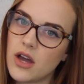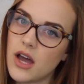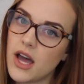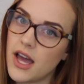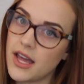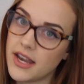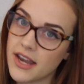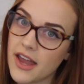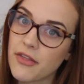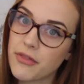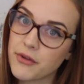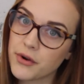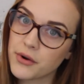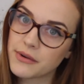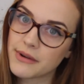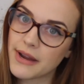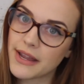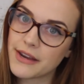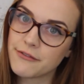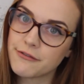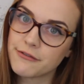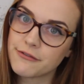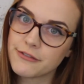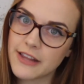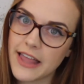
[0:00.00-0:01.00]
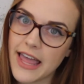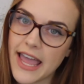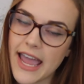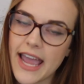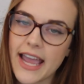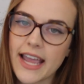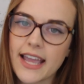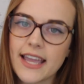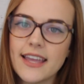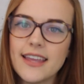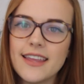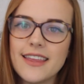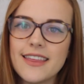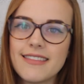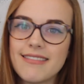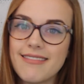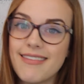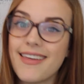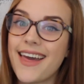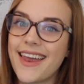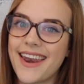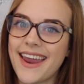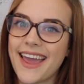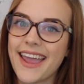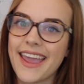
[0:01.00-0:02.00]
Another red flag
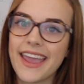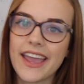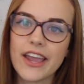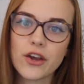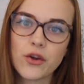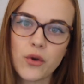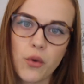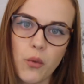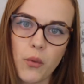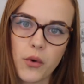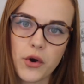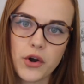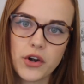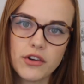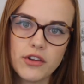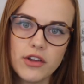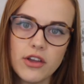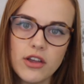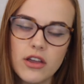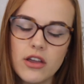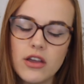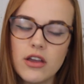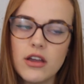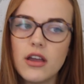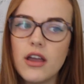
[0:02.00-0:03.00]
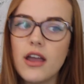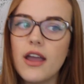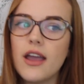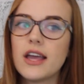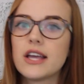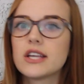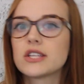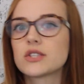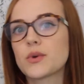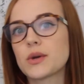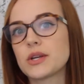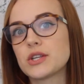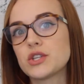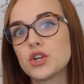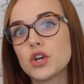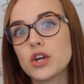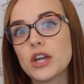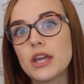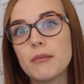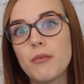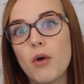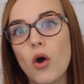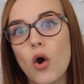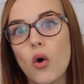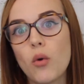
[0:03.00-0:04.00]
that I ignored. So I took
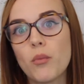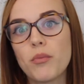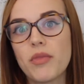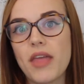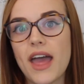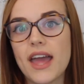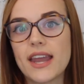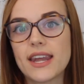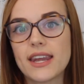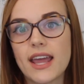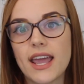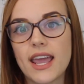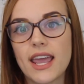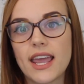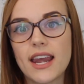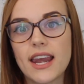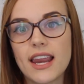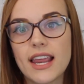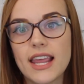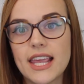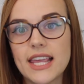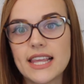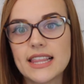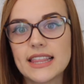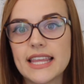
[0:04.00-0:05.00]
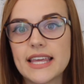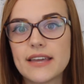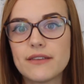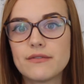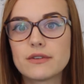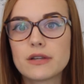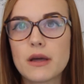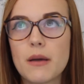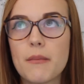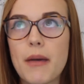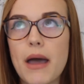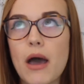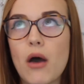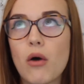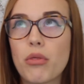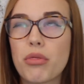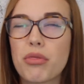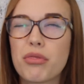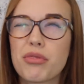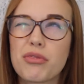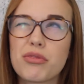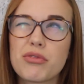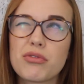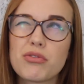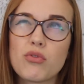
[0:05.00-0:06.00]
him home that night. He lived about
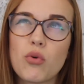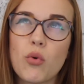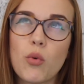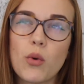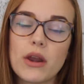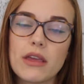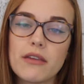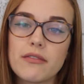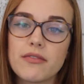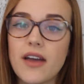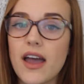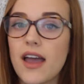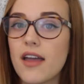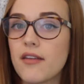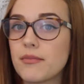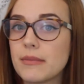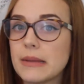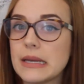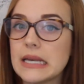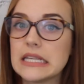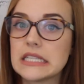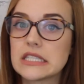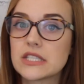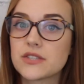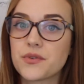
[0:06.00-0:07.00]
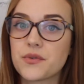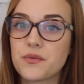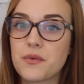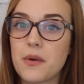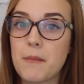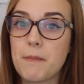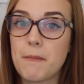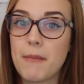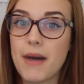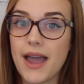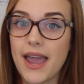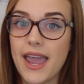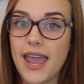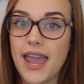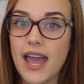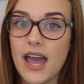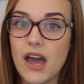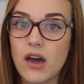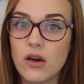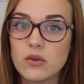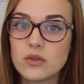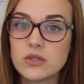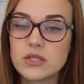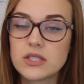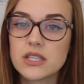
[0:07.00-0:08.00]
25 minutes from my
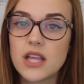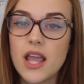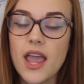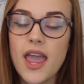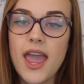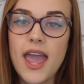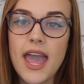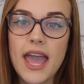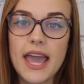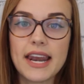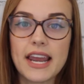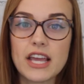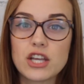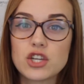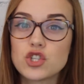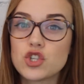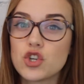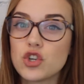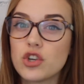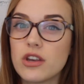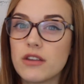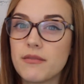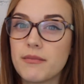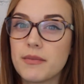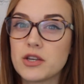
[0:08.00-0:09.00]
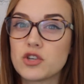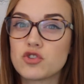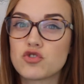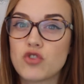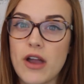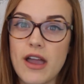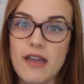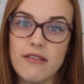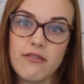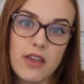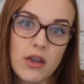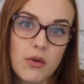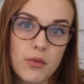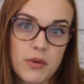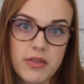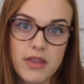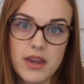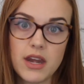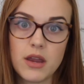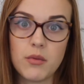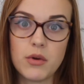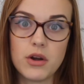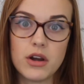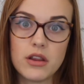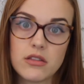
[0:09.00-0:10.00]
house, and I shouldn't have been driving with
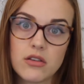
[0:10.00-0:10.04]
anyone